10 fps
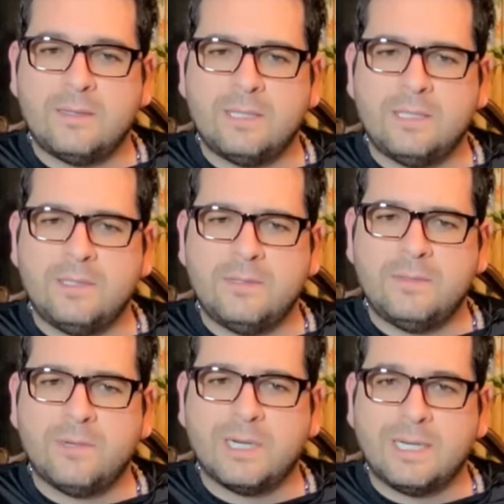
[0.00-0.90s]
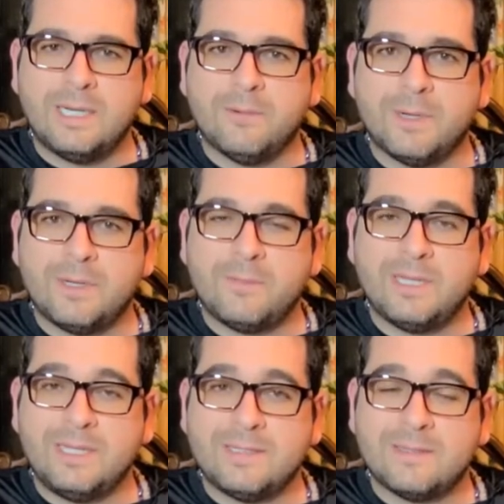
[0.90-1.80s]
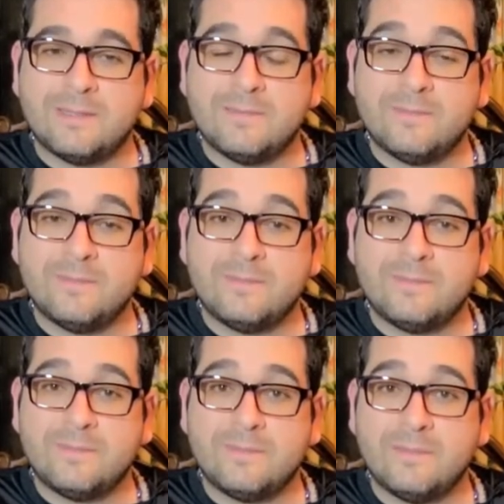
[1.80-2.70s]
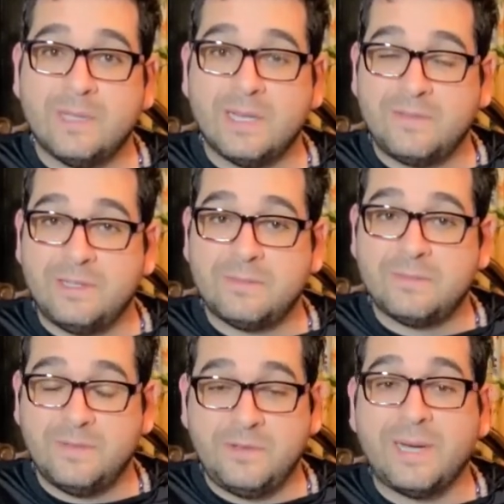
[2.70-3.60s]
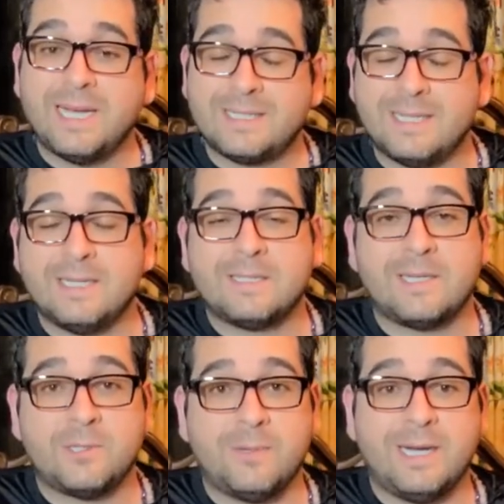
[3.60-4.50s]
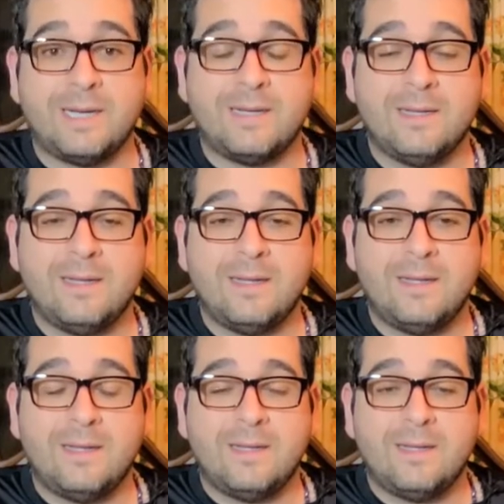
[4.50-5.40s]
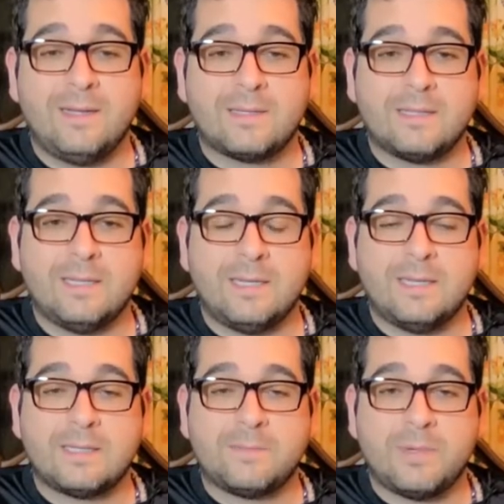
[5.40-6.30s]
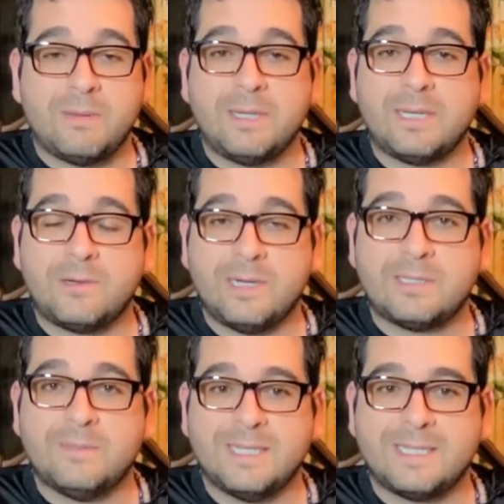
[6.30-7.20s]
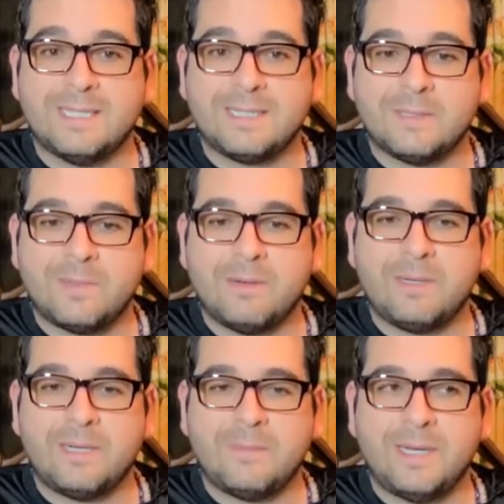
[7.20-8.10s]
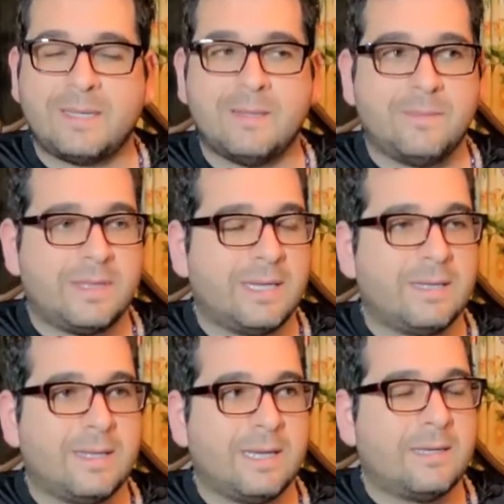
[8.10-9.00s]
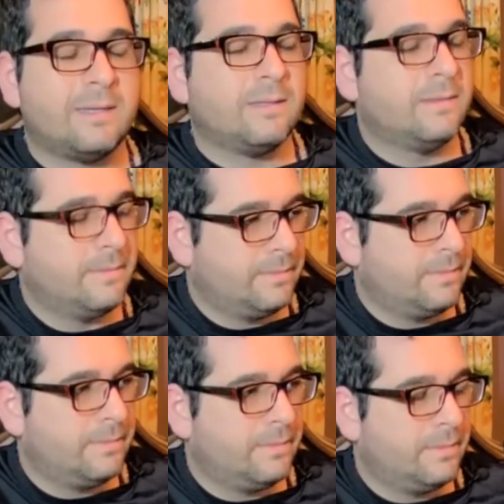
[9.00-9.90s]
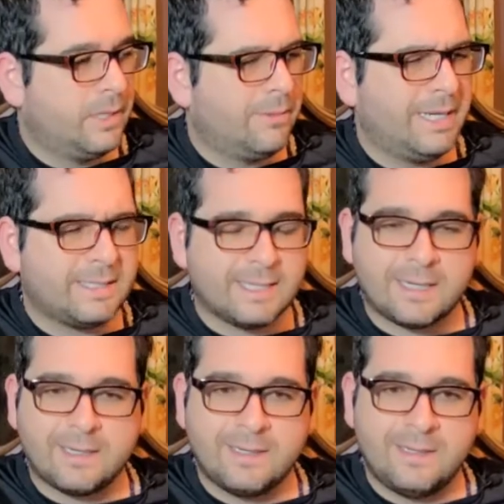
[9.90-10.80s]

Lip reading: didn't you want to get rid of the police? Now, if you ask it in such a way, it's probably gonna create some dissonance. It's probably gonna make them think like, oh, wait a sec.